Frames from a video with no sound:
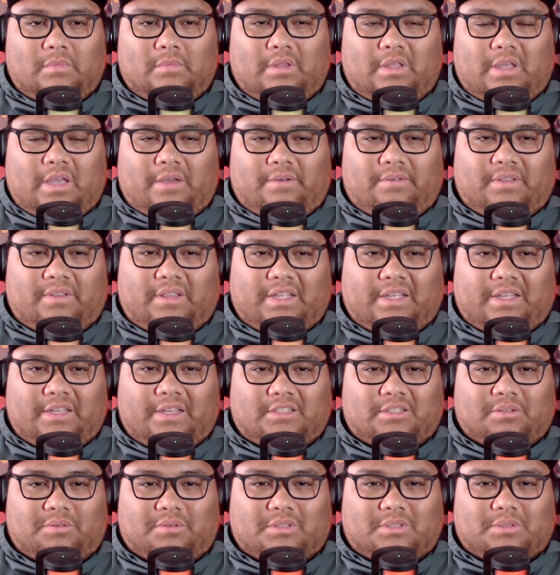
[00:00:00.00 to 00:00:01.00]

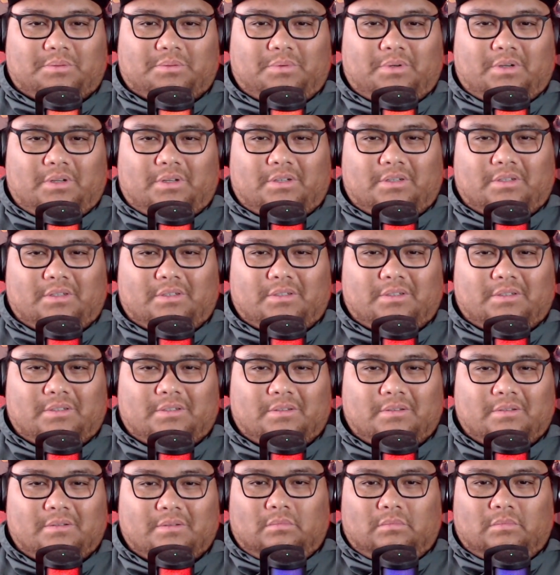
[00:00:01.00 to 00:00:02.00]
Avalanche, I wasn't wrong.
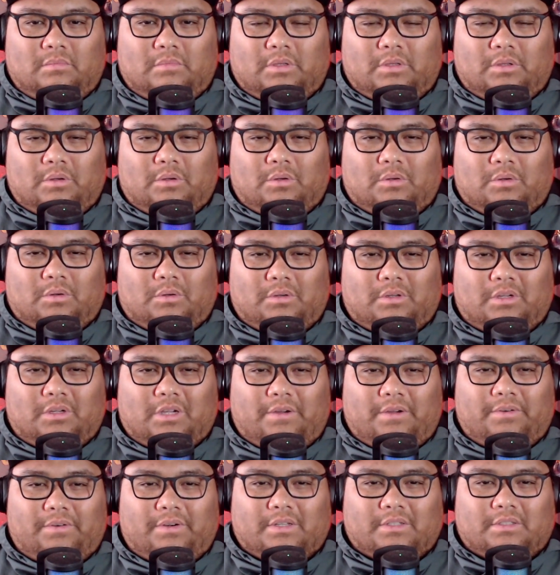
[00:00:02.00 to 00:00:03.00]
Oh,
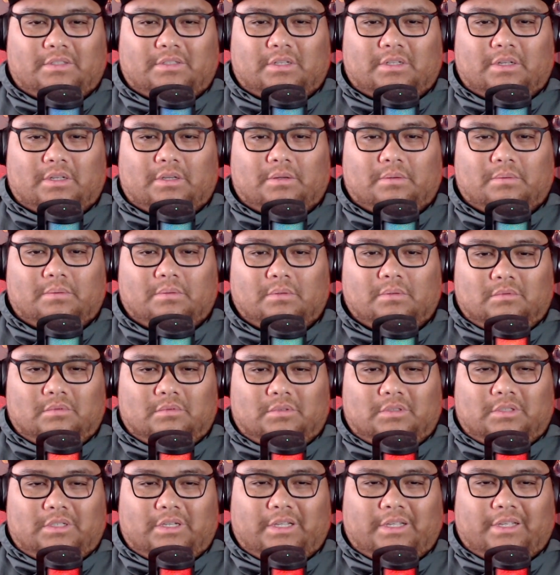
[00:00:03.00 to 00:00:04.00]
covered in snow.
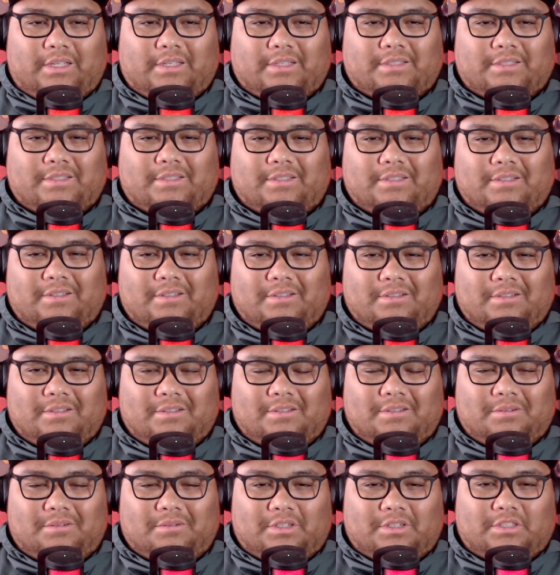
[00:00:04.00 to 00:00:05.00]
Jeez.
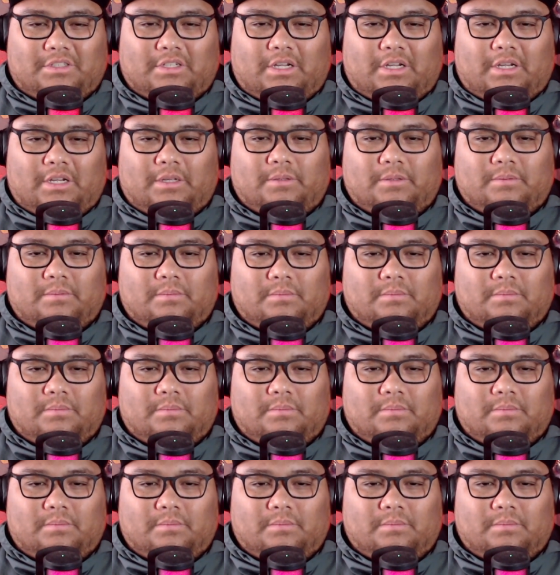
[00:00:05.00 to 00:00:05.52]
What a shot.